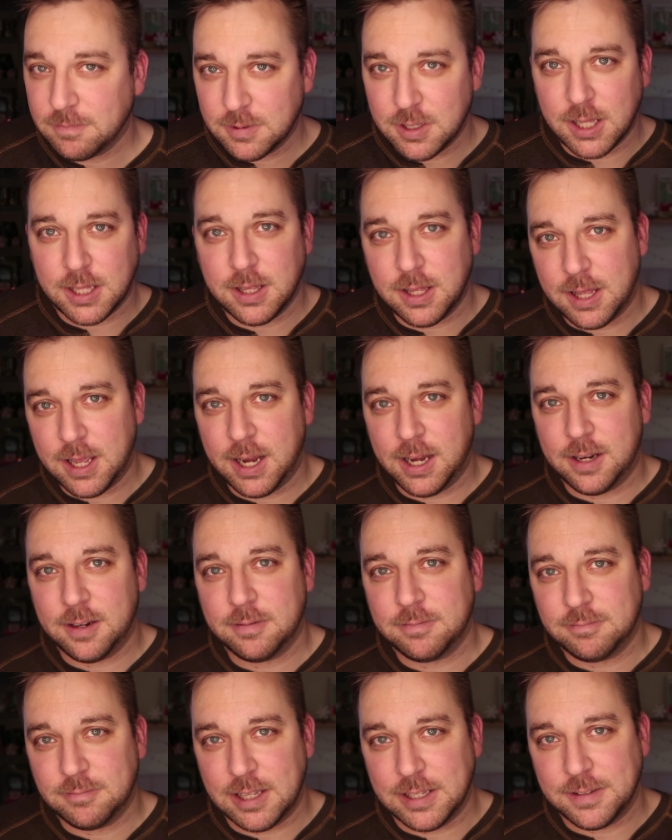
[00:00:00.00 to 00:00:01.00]
click the
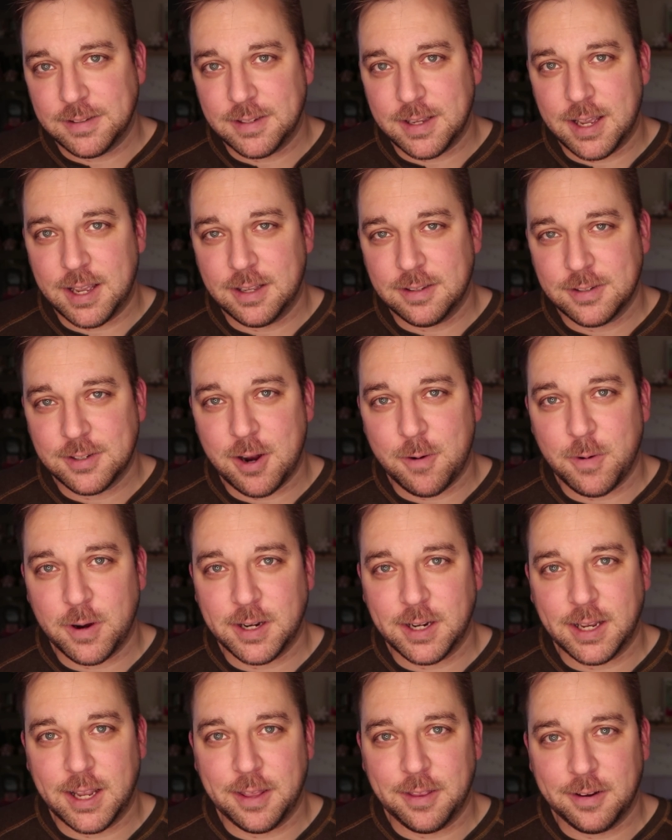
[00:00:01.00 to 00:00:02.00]
link, let's start
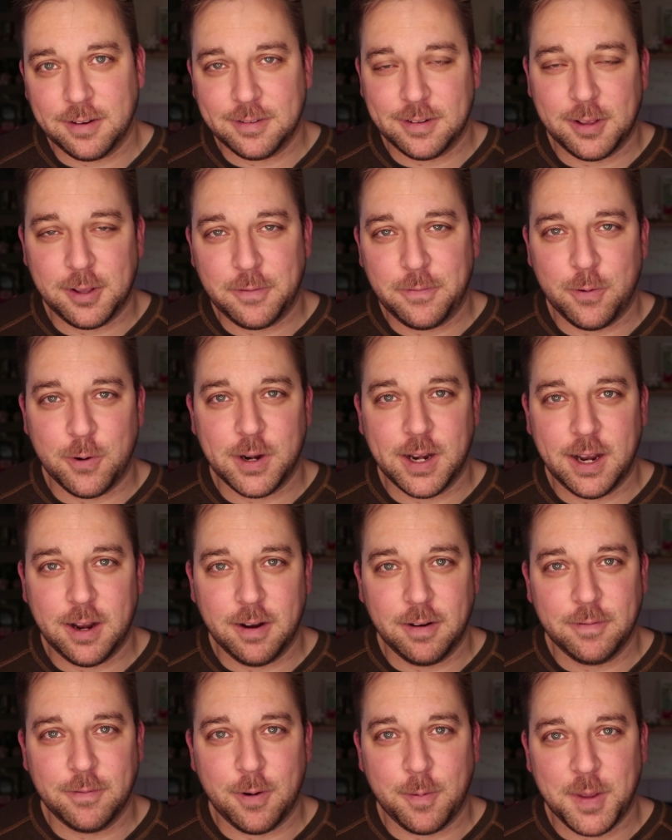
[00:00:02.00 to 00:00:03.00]
working together. I look forward to
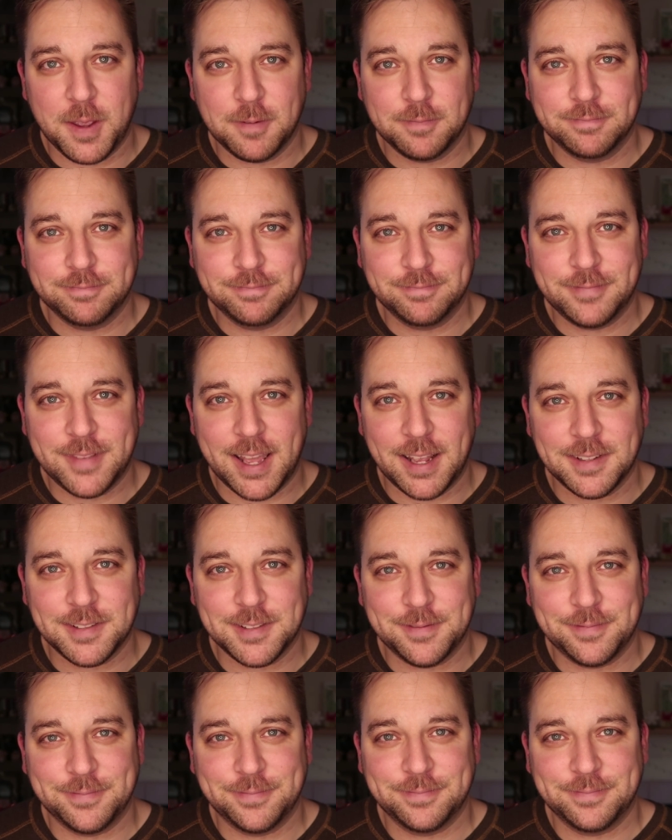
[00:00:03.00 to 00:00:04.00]
hearing from you.
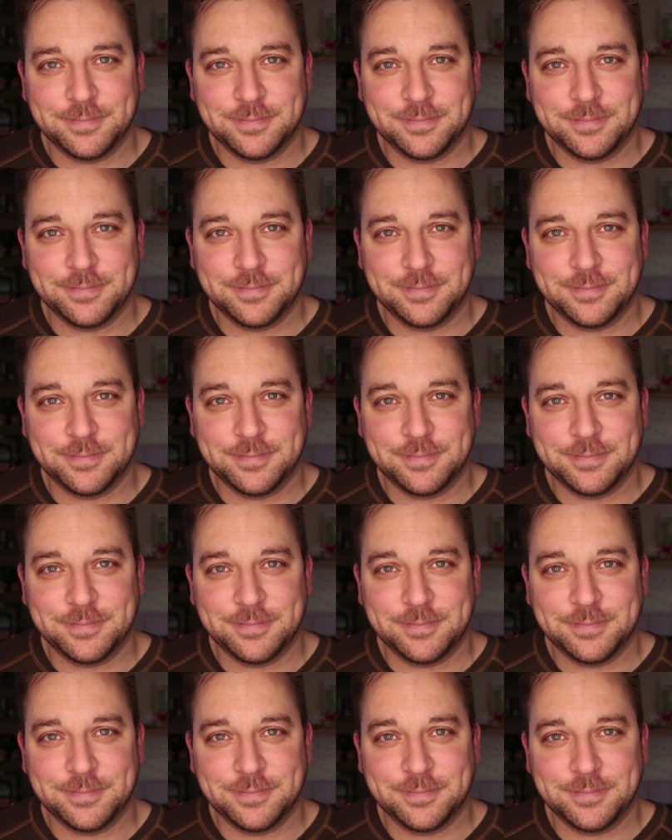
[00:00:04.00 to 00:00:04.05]
Thanks.